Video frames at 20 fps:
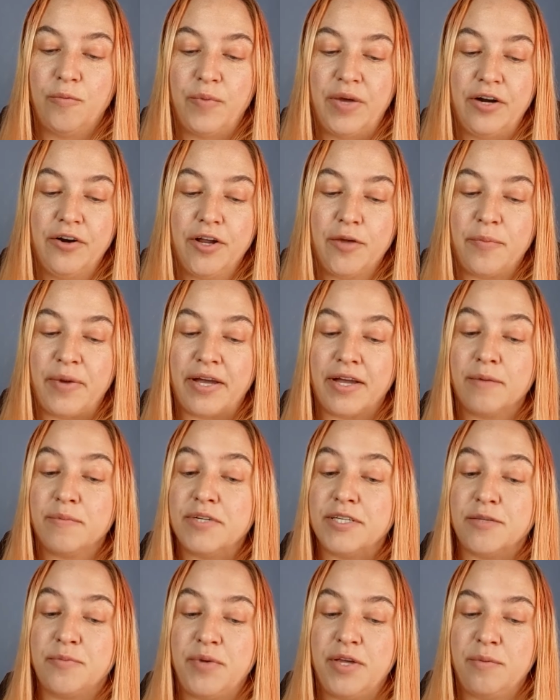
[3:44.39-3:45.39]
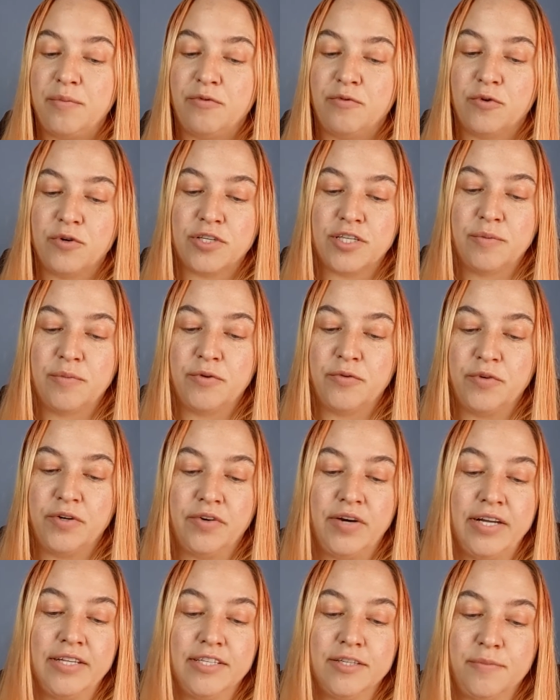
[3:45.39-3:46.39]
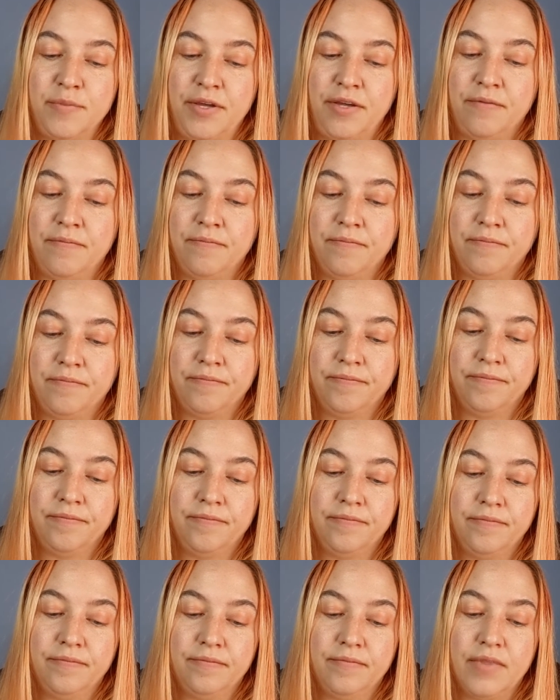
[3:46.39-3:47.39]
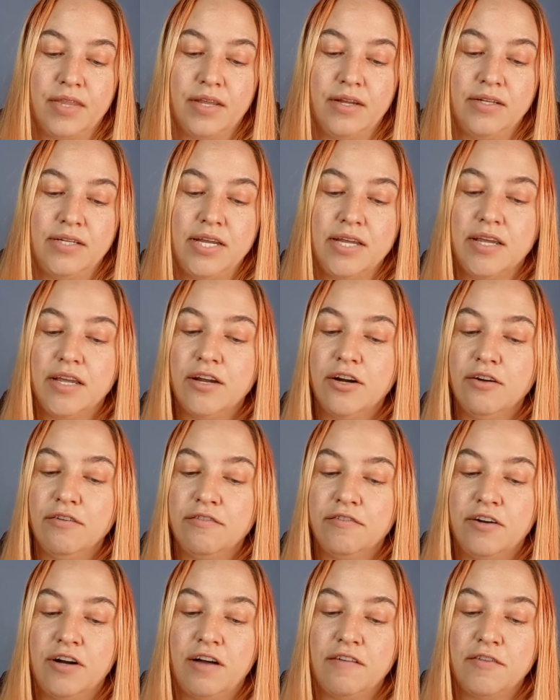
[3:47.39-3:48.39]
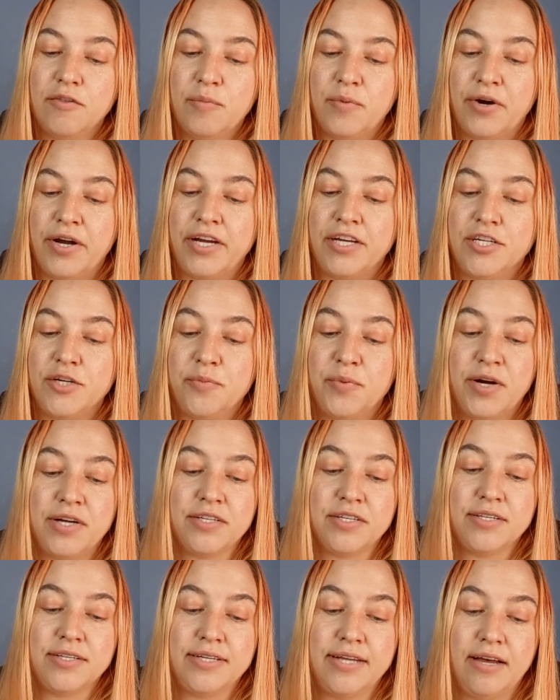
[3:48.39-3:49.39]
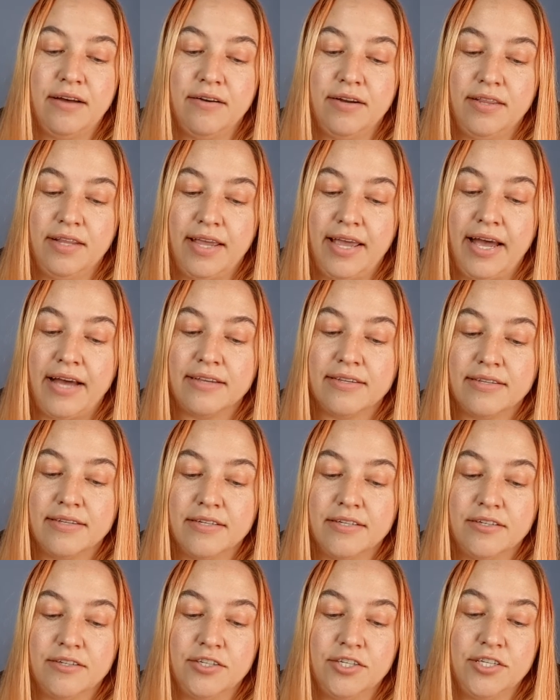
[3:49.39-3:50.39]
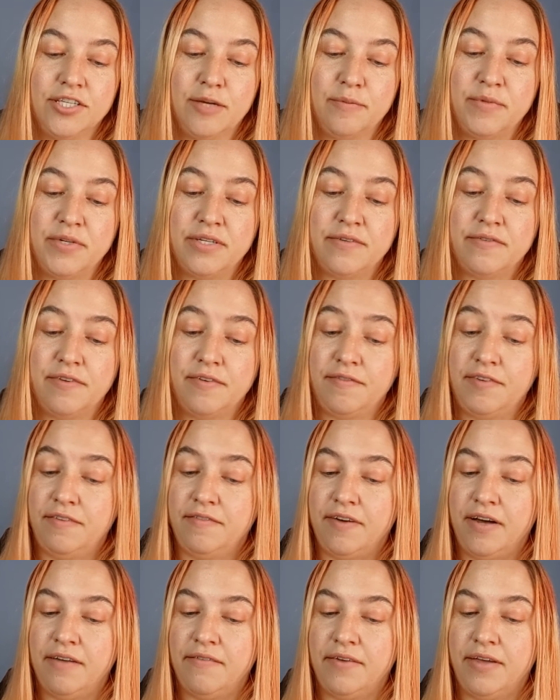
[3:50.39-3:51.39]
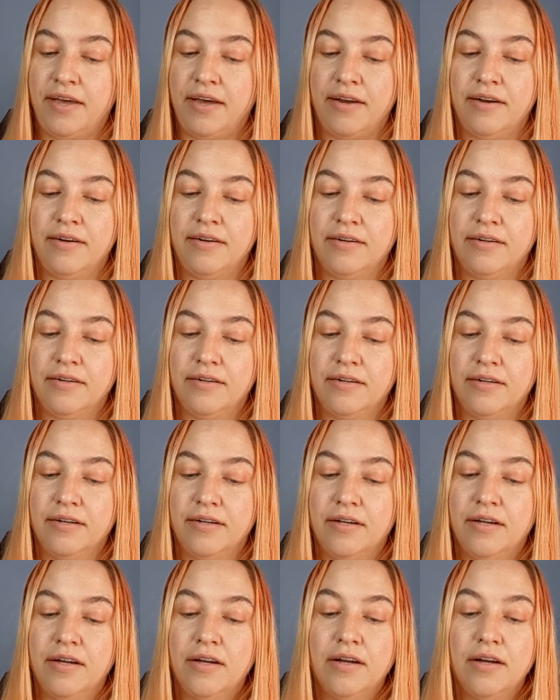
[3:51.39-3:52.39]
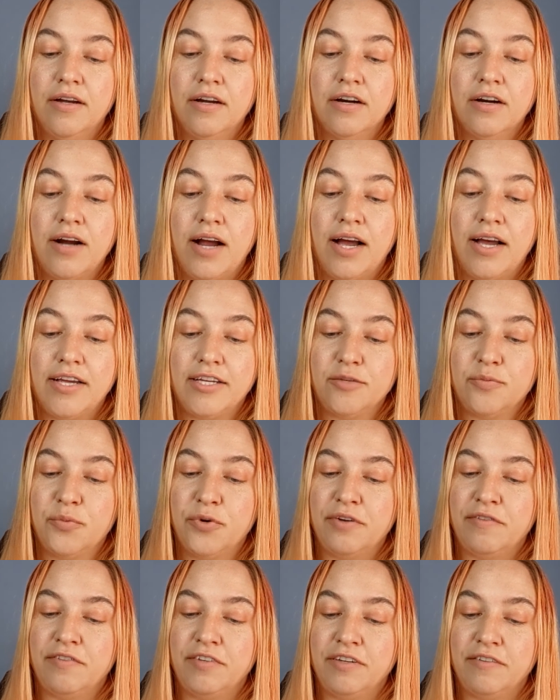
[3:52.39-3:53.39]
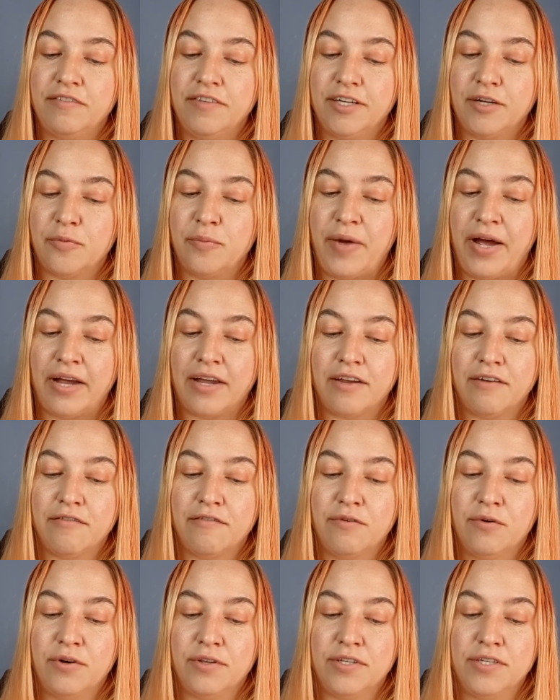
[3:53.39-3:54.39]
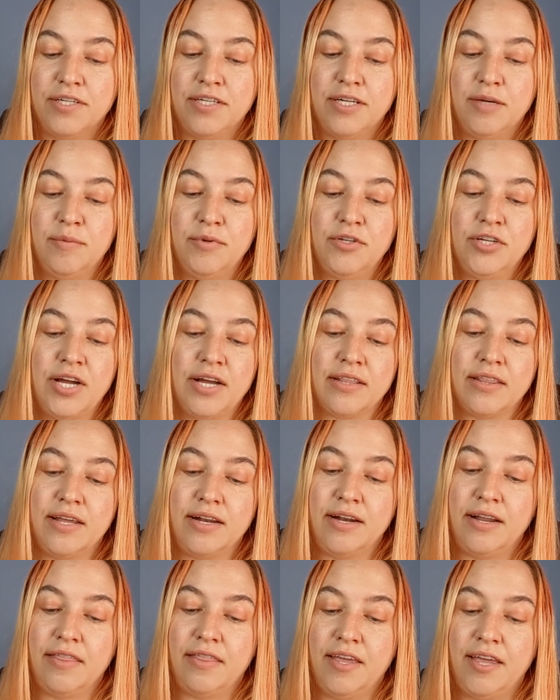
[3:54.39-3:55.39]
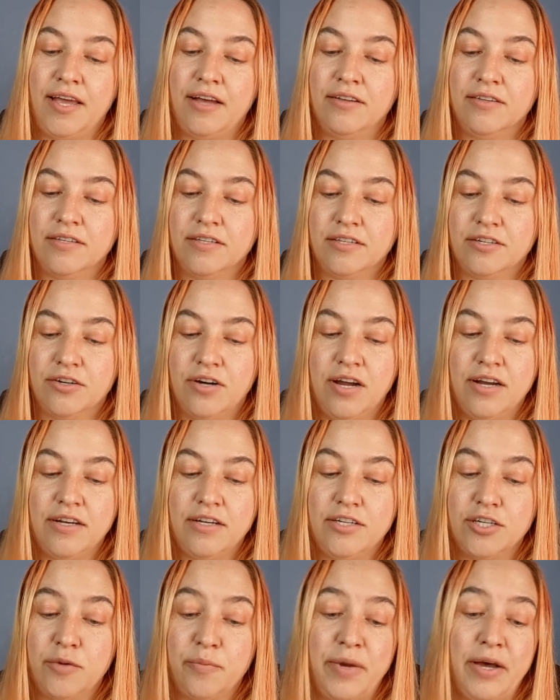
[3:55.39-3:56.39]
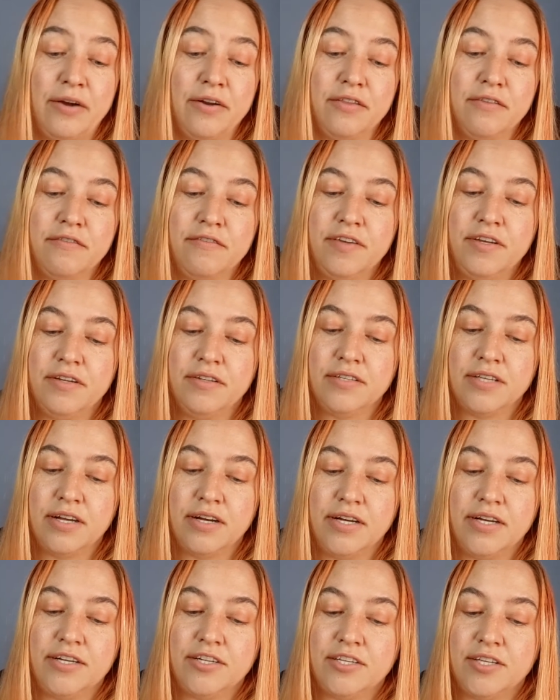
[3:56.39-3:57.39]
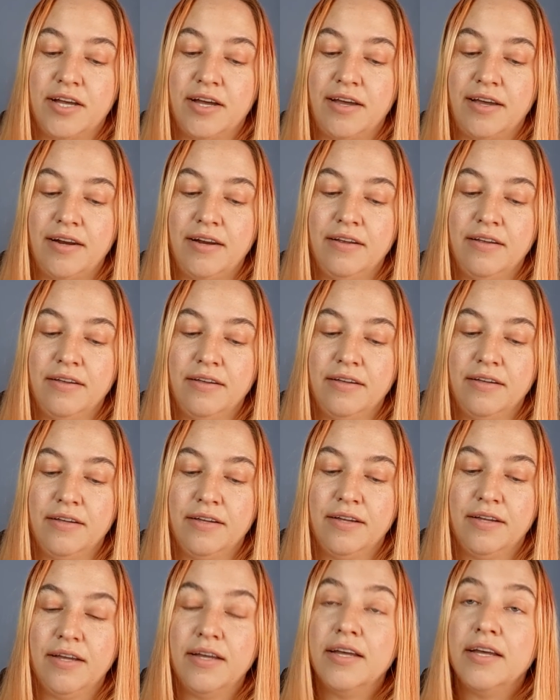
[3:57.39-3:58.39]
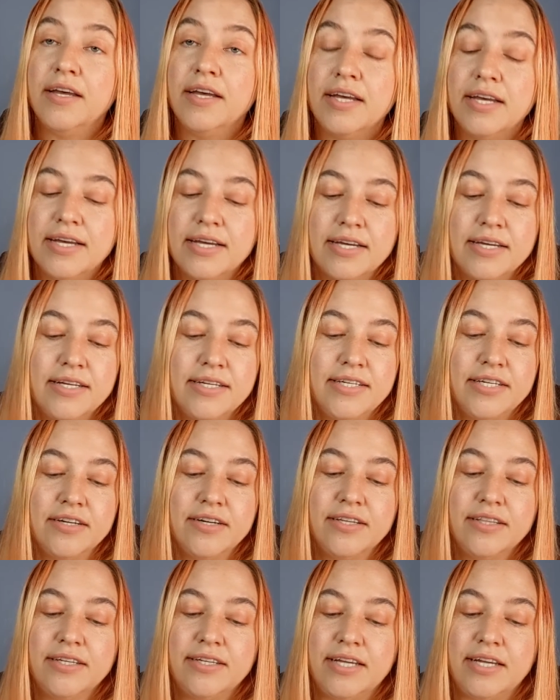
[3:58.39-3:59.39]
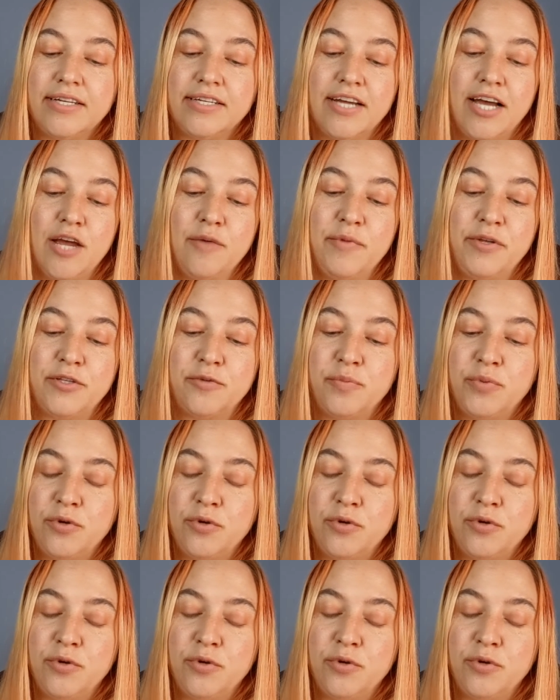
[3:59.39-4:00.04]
Better get back up to speed before someone rear-ends me. Taking her foot off the brake, she presses down on the gas until she's up to 55 again. Her eyes briefly flick back and forth to double-check that nothing else is trying to jump out of the fields on each side. During the daytime, it's